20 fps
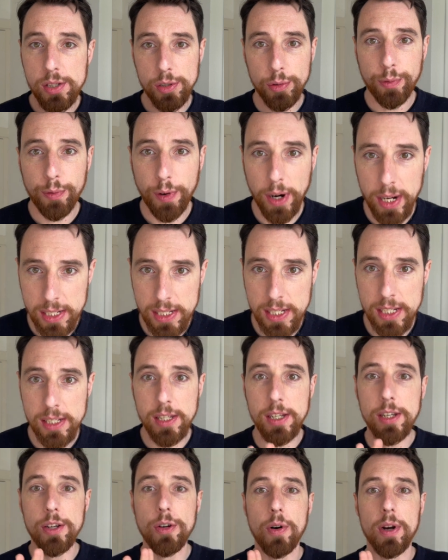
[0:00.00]
or phrases
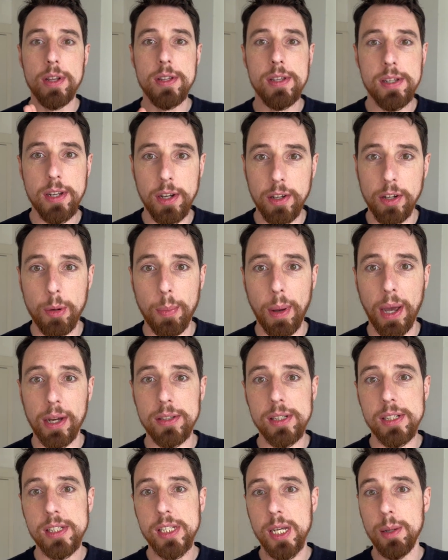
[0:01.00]
that you're uncertain about
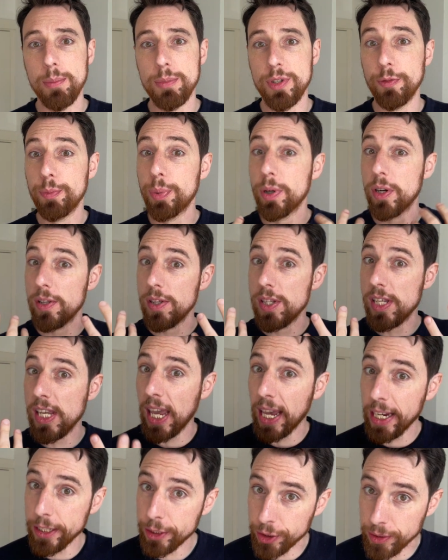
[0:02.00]
in terms of
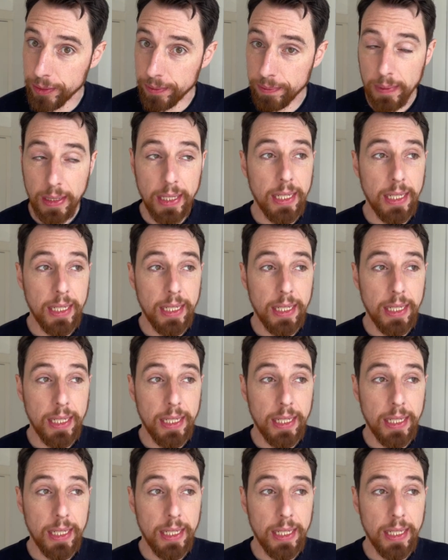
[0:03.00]
pronunciation.